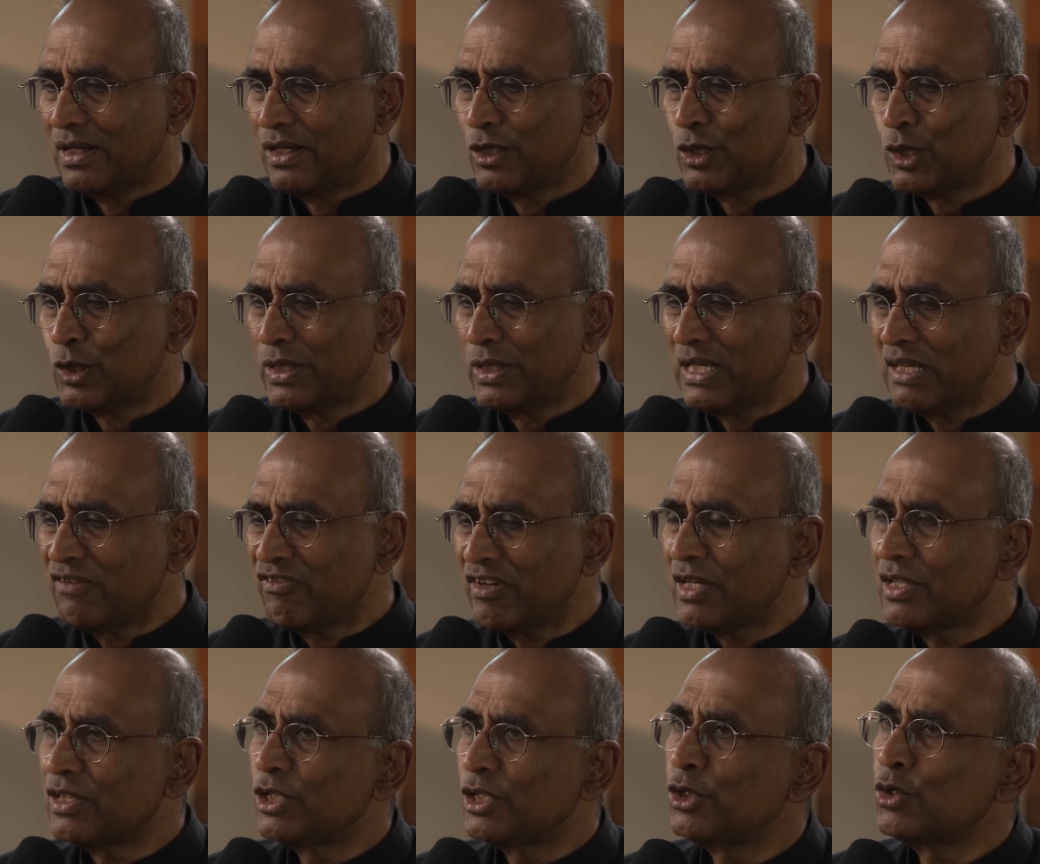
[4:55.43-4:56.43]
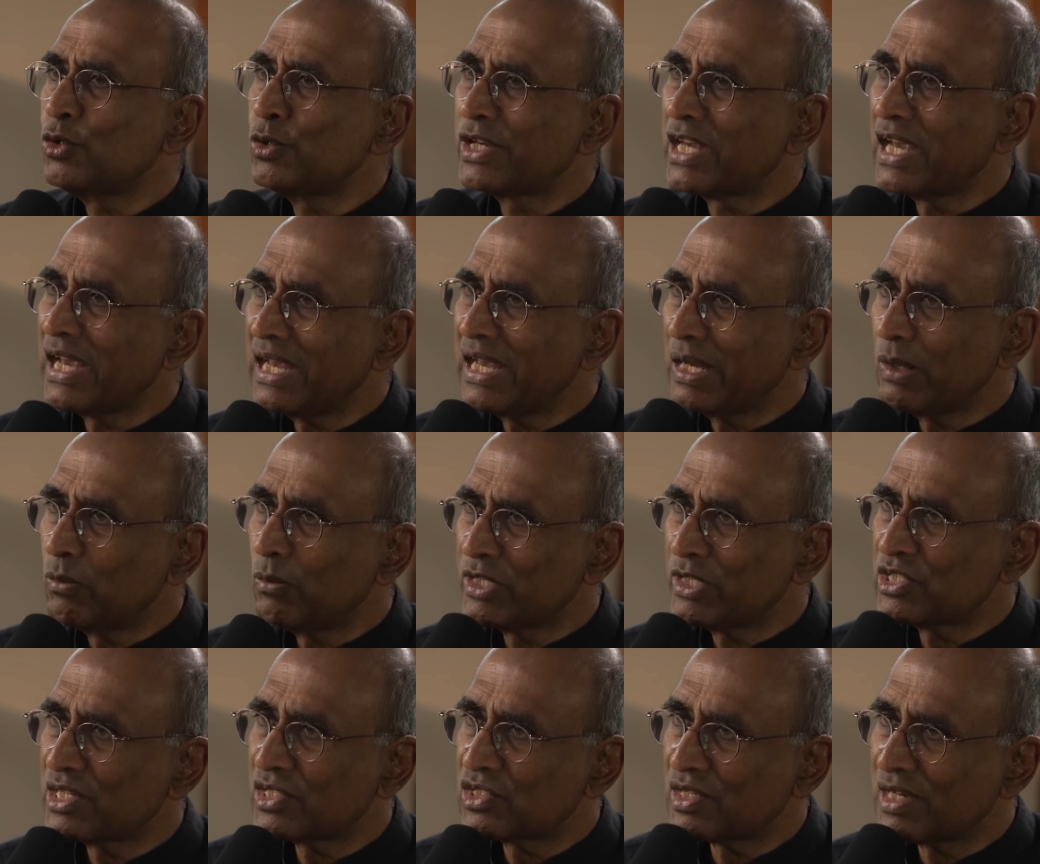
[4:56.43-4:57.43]
You know, even in the U K,
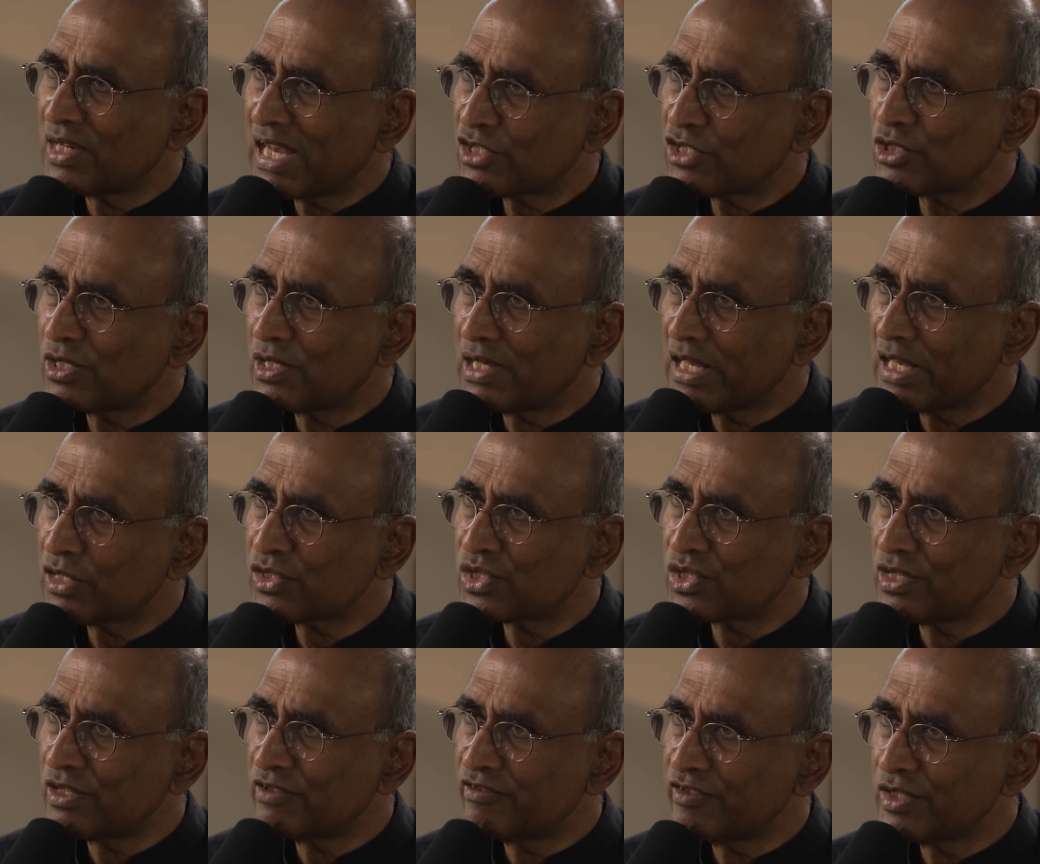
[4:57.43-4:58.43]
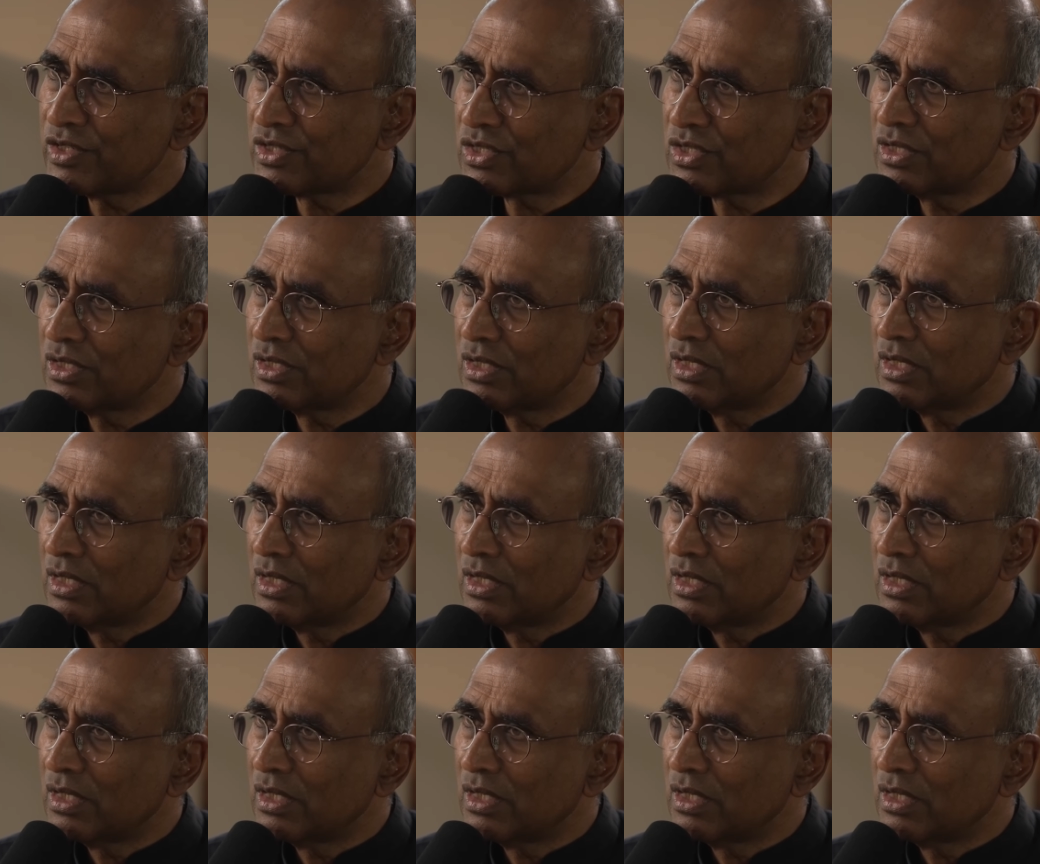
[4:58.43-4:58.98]
which has a national health service,